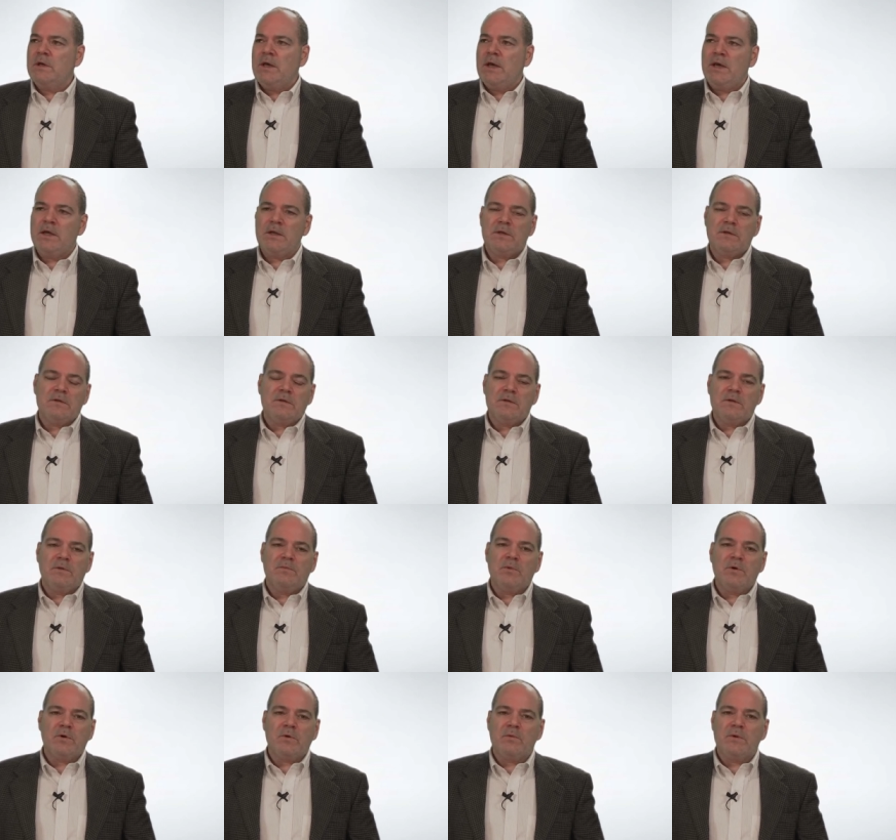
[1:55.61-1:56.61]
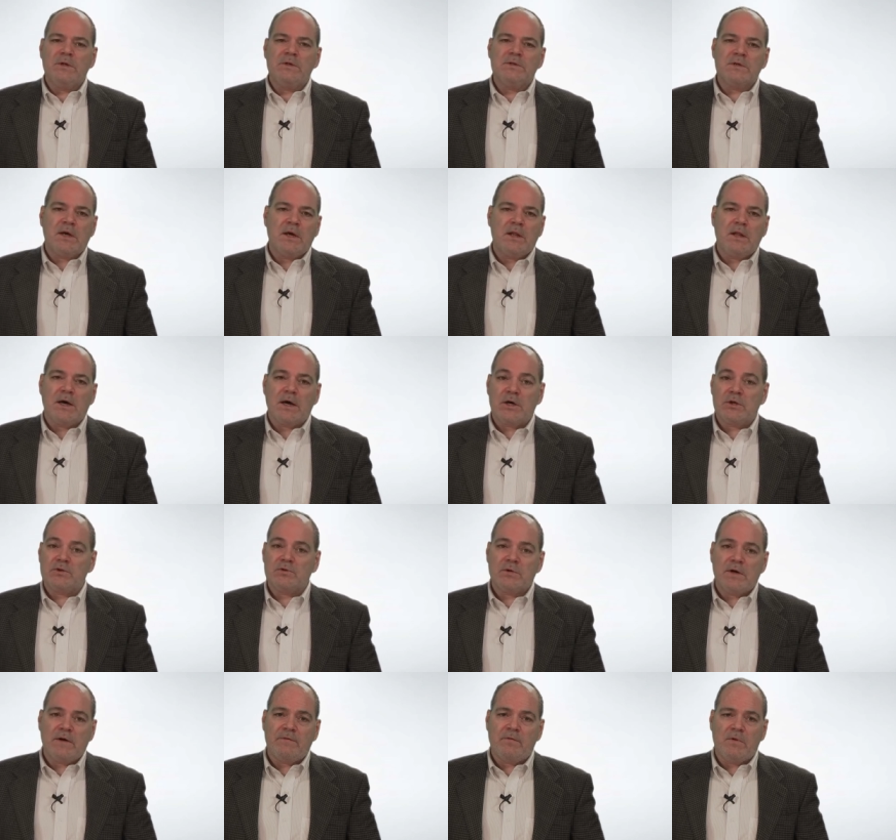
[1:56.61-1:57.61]
and the book reads kind of like a
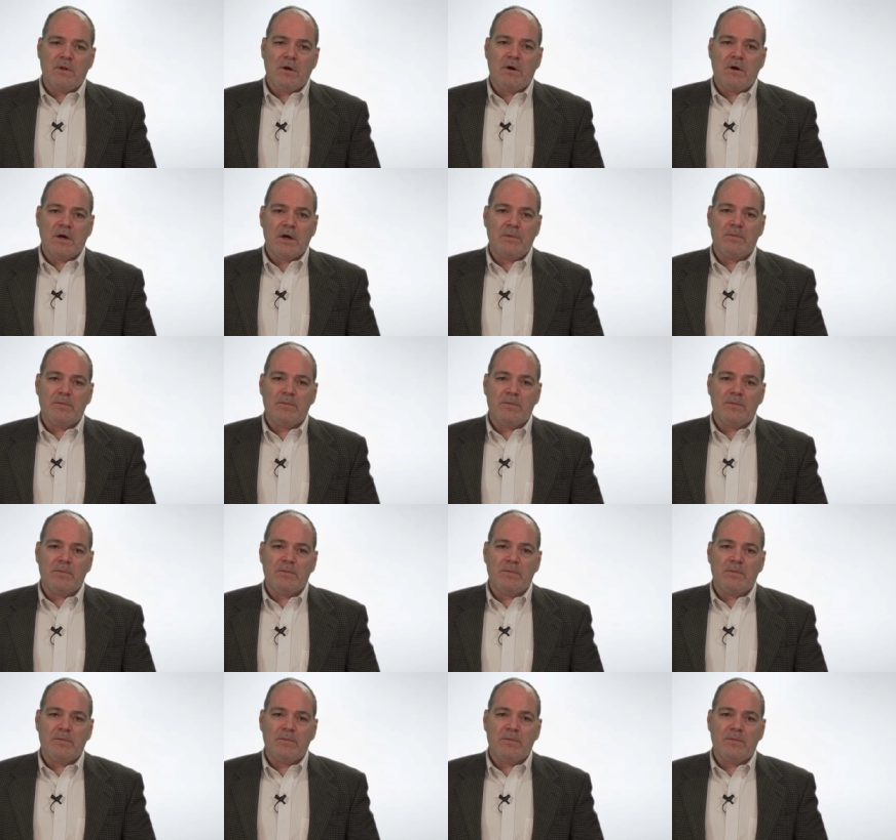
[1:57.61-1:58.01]
travel log.